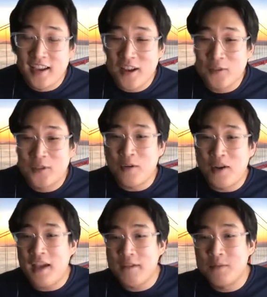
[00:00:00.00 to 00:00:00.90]
don't
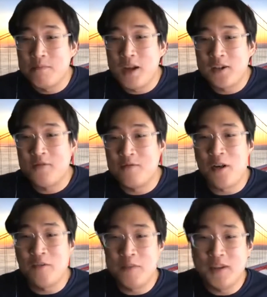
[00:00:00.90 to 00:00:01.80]
have as much
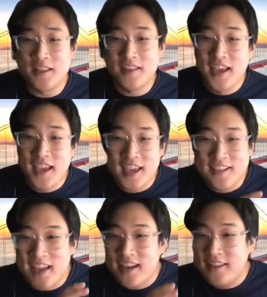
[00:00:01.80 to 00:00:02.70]
involvement in
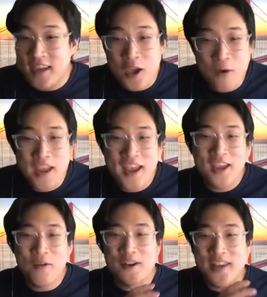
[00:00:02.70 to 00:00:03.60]
day-to-day
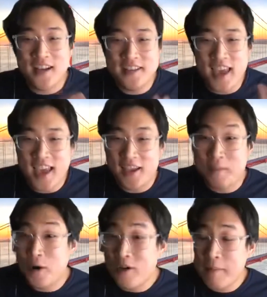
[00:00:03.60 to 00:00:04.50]
coding or day-to-day
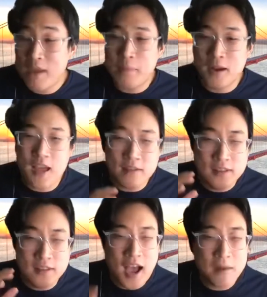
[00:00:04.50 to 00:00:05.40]
programming, but have a
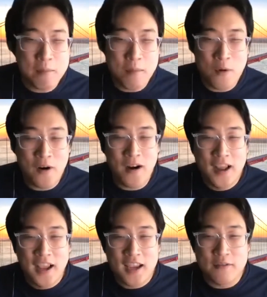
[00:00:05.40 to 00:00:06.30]
lot more
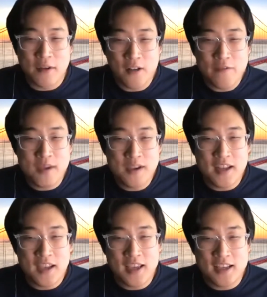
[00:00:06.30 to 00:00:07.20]
involvement
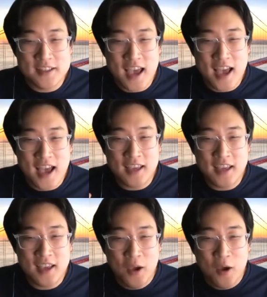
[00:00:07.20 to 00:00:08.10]
in
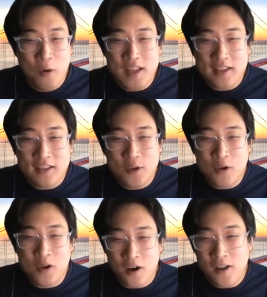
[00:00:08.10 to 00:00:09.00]
exactly what you
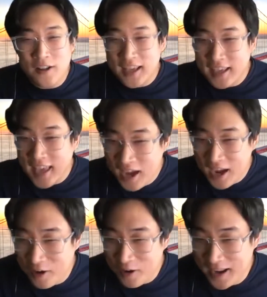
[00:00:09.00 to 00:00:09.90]
call cat
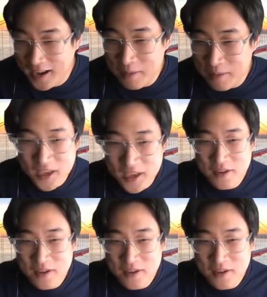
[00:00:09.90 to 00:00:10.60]
herding, I believe.